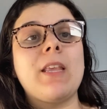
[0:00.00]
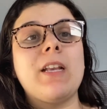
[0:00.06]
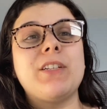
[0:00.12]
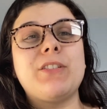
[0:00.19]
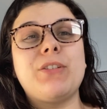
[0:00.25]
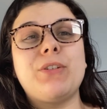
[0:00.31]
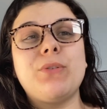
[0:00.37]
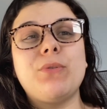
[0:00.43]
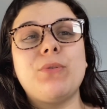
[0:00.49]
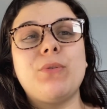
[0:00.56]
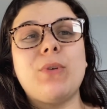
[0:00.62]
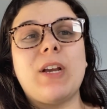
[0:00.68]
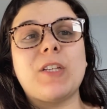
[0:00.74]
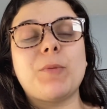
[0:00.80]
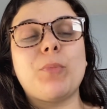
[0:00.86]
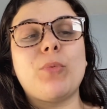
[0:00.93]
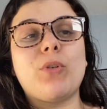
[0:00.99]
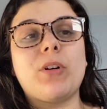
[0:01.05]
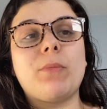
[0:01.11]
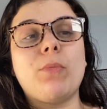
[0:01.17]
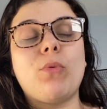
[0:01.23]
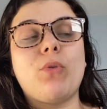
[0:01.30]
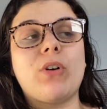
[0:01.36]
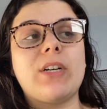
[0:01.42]
to explore
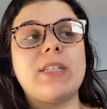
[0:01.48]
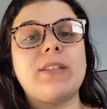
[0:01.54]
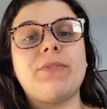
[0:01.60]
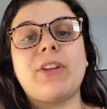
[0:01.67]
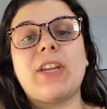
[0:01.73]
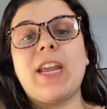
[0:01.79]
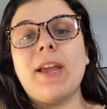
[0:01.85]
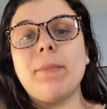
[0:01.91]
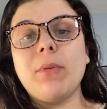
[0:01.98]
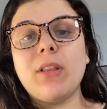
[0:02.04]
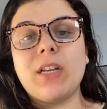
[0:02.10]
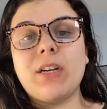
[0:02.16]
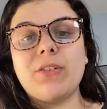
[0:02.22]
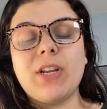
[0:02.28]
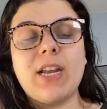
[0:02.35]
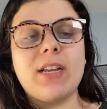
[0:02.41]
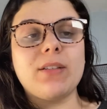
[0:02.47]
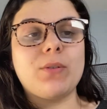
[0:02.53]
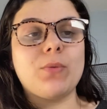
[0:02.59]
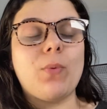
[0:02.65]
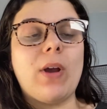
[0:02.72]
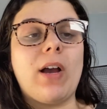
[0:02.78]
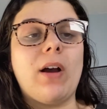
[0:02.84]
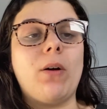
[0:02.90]
more the vocabulary
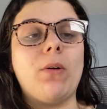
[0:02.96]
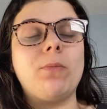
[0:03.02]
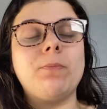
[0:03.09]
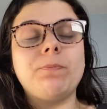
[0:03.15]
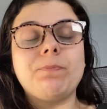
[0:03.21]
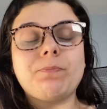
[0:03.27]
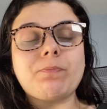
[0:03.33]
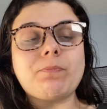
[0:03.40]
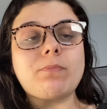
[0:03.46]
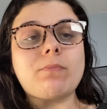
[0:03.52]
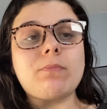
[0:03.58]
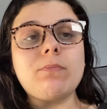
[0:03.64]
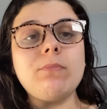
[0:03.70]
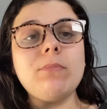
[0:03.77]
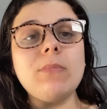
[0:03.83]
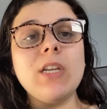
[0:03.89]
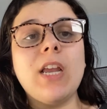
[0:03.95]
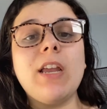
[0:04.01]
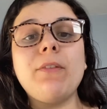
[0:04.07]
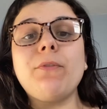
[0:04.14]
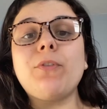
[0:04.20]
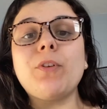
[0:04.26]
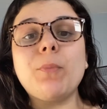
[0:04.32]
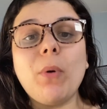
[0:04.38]
as well.
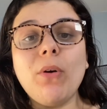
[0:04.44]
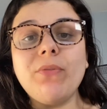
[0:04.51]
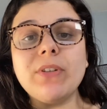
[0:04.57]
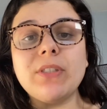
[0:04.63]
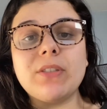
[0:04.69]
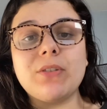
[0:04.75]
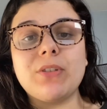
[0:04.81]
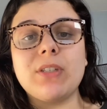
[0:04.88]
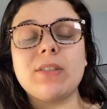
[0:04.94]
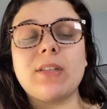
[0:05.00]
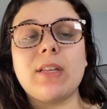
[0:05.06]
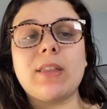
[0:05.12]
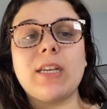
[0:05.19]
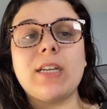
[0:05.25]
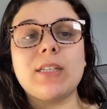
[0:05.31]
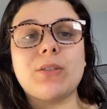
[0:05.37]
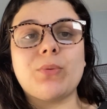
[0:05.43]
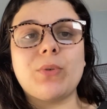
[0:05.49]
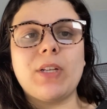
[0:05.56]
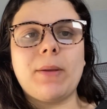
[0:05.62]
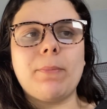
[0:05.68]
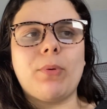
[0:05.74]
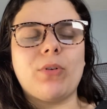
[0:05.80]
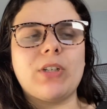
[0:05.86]
And for both students, I think it's
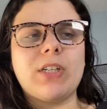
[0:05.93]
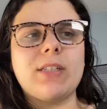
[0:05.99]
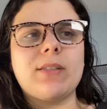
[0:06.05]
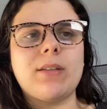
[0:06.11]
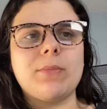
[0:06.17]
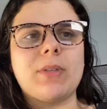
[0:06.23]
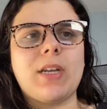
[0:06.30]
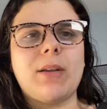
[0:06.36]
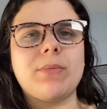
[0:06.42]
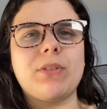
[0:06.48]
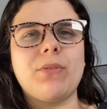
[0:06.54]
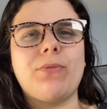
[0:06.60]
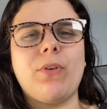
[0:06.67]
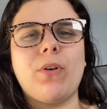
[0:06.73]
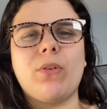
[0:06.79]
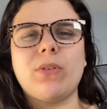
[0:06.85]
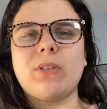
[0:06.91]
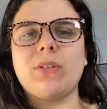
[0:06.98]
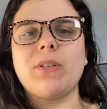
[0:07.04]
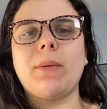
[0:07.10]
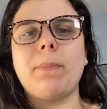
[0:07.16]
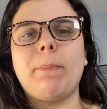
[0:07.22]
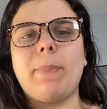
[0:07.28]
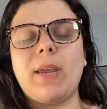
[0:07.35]
really important sometimes to focus
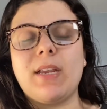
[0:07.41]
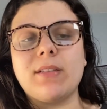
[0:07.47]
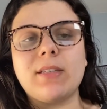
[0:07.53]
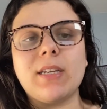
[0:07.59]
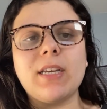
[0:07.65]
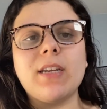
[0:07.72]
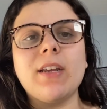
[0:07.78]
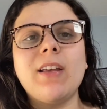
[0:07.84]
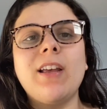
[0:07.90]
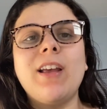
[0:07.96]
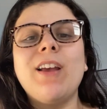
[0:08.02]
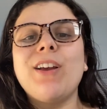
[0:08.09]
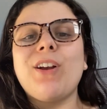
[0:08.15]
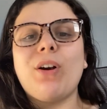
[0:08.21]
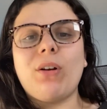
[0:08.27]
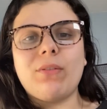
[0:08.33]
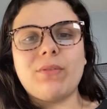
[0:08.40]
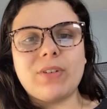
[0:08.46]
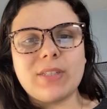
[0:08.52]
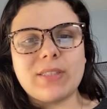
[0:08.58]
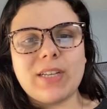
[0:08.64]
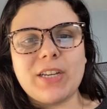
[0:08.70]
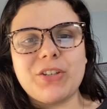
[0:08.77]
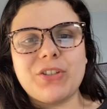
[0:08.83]
on the basic
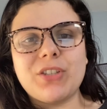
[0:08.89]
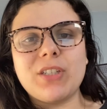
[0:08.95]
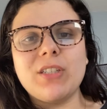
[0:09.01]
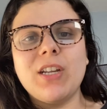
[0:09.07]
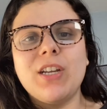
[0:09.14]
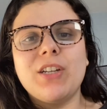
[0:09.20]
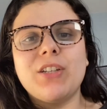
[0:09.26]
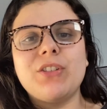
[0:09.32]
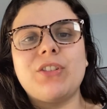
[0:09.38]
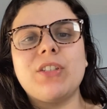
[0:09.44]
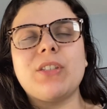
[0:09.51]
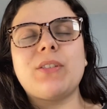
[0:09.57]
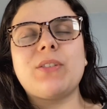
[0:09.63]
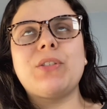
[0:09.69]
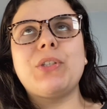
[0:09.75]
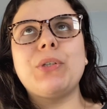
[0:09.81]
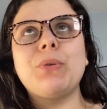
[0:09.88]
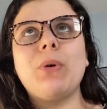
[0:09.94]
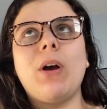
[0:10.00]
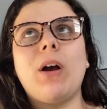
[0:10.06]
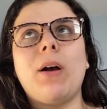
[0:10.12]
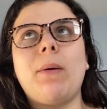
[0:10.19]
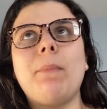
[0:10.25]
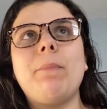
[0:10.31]
conversation, just
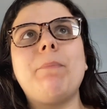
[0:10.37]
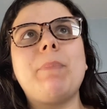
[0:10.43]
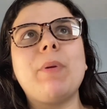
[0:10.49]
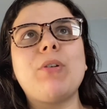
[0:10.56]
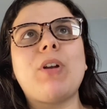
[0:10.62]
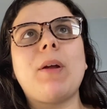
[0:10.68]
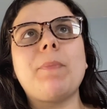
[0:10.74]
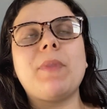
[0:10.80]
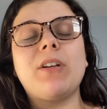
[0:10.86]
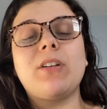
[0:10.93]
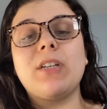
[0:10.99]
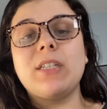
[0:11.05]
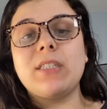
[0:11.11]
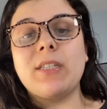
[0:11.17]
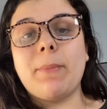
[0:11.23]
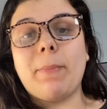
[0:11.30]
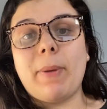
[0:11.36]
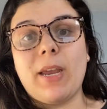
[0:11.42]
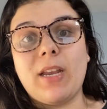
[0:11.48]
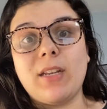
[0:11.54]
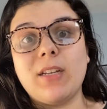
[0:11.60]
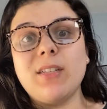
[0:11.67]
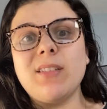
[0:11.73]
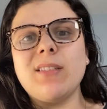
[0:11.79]
to build up their
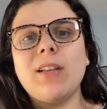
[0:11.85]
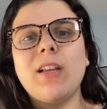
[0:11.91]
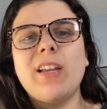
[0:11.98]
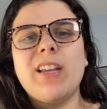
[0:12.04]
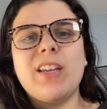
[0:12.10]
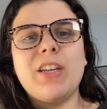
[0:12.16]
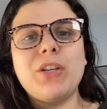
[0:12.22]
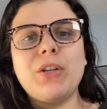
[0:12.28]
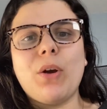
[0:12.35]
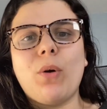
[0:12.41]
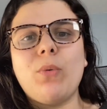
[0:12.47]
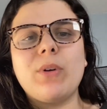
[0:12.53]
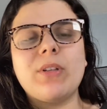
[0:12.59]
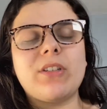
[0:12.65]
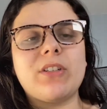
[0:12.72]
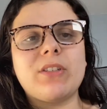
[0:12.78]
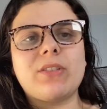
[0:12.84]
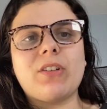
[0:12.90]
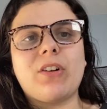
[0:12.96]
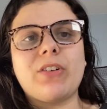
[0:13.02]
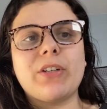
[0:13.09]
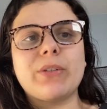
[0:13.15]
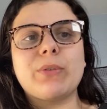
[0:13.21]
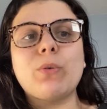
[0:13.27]
independence. When they're
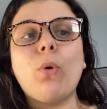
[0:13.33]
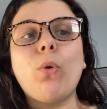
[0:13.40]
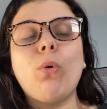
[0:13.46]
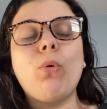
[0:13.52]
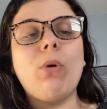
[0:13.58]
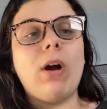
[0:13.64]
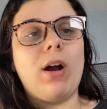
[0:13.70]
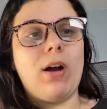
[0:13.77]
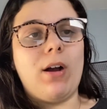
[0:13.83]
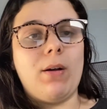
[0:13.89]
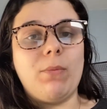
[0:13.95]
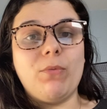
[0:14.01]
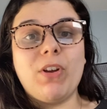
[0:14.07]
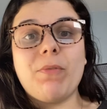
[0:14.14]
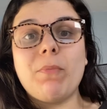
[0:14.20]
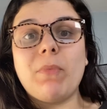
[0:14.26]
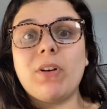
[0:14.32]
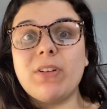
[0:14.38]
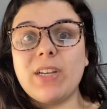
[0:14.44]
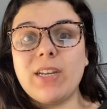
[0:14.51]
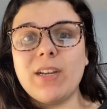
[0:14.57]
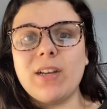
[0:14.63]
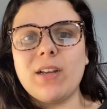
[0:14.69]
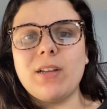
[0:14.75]
starting school, with
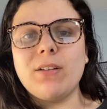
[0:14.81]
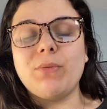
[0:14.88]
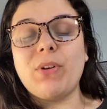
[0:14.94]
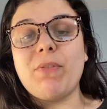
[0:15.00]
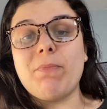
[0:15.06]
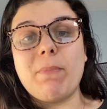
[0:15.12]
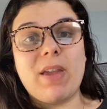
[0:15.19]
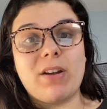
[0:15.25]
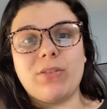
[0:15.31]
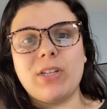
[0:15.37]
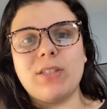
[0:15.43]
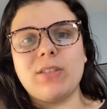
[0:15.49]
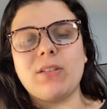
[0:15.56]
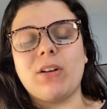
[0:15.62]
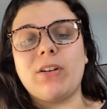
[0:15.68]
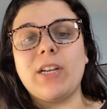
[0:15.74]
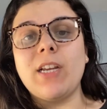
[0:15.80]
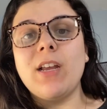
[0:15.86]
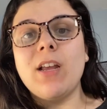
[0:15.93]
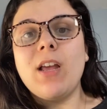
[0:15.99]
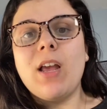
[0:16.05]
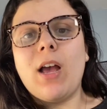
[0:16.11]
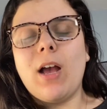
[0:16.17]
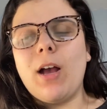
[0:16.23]
Mary, sorry,
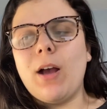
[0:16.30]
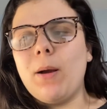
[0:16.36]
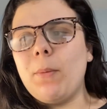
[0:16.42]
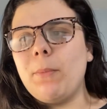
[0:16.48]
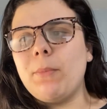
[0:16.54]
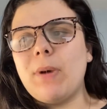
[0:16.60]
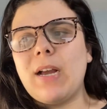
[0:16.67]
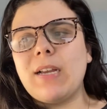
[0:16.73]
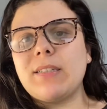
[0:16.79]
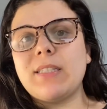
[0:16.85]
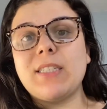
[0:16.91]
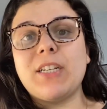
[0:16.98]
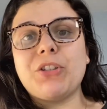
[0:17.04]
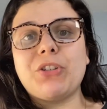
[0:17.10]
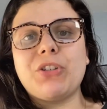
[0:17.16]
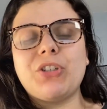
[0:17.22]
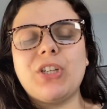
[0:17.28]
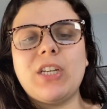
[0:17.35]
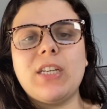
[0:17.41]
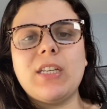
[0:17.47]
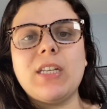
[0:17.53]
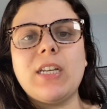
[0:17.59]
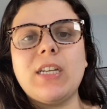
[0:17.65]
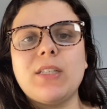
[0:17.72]
I see that
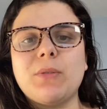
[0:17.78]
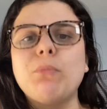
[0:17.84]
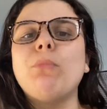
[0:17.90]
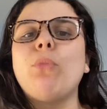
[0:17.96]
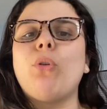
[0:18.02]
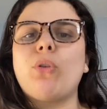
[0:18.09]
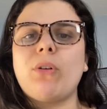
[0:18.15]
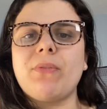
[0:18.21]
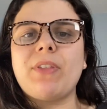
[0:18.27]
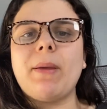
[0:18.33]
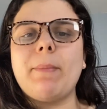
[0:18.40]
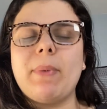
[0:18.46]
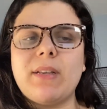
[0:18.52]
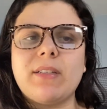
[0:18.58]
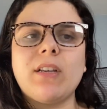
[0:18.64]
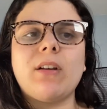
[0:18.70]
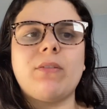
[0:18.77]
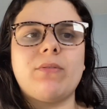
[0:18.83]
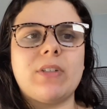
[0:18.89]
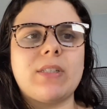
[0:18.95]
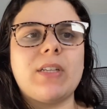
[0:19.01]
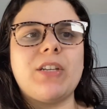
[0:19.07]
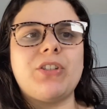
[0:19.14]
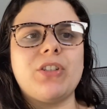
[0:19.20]
she needs more of that basic
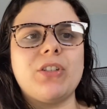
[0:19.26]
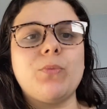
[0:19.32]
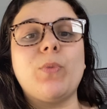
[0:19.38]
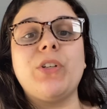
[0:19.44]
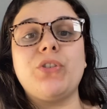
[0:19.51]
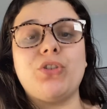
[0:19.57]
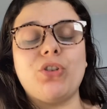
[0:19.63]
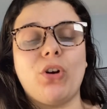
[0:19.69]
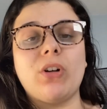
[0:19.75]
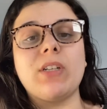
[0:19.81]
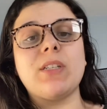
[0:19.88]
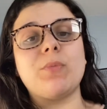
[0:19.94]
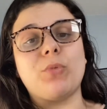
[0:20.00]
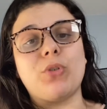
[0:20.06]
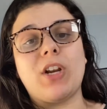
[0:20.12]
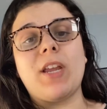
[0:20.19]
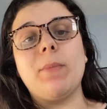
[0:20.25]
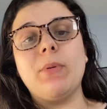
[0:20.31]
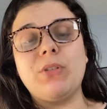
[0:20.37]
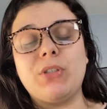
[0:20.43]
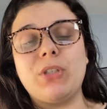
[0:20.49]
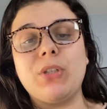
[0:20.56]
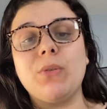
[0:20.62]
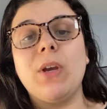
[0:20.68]
conversation, when John is more
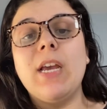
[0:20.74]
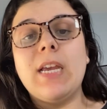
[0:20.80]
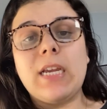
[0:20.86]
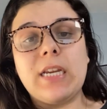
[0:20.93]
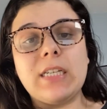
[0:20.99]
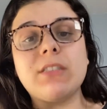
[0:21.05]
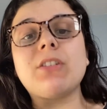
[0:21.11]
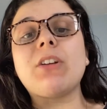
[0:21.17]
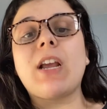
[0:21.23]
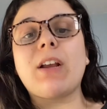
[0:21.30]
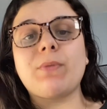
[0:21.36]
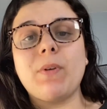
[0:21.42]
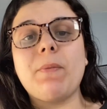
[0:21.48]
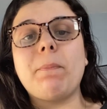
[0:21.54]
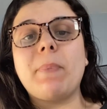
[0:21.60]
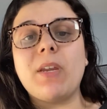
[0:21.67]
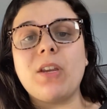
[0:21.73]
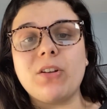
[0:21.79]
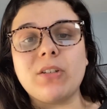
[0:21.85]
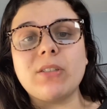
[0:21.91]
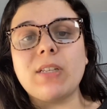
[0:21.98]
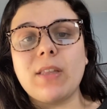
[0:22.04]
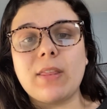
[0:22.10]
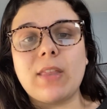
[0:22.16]
able to interact with
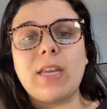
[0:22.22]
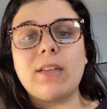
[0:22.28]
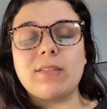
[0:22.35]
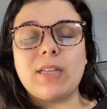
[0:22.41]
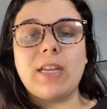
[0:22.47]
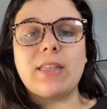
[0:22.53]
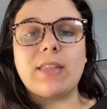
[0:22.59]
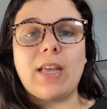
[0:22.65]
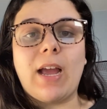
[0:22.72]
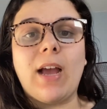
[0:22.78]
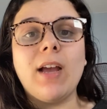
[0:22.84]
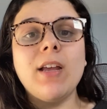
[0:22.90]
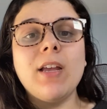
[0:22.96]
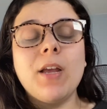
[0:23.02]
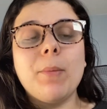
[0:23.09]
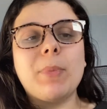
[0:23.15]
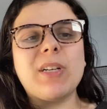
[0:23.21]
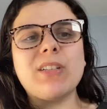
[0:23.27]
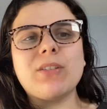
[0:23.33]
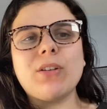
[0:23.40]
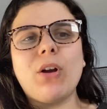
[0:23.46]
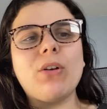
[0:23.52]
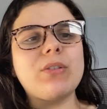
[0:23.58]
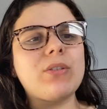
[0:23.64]
peers and things like that. But
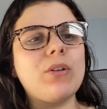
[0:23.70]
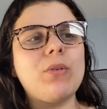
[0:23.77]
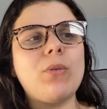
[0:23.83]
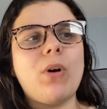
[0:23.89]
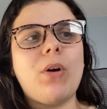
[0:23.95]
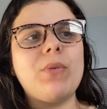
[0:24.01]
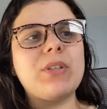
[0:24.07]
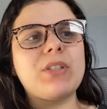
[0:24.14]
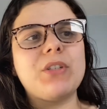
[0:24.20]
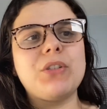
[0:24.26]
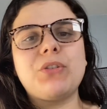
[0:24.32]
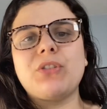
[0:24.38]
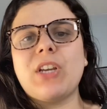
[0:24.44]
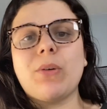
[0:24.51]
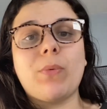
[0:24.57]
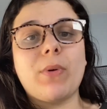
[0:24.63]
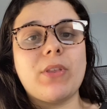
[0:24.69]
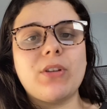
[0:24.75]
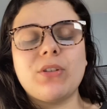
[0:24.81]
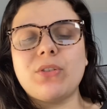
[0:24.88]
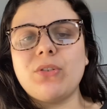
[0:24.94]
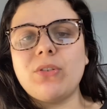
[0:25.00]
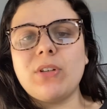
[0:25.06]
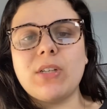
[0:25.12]
it's also always good to check with your
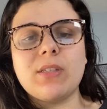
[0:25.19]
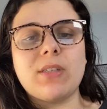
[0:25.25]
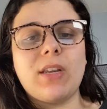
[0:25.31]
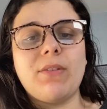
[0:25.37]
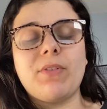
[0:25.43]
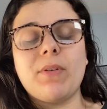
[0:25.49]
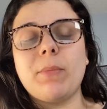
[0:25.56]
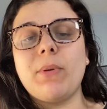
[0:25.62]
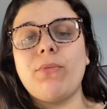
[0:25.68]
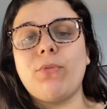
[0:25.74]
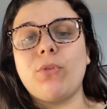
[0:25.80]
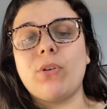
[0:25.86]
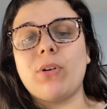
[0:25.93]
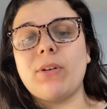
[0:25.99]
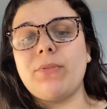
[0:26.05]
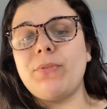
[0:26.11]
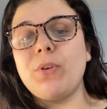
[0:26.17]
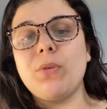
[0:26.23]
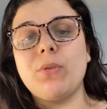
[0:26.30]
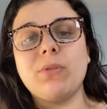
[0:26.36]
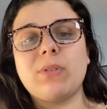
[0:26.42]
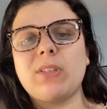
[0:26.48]
students even before, few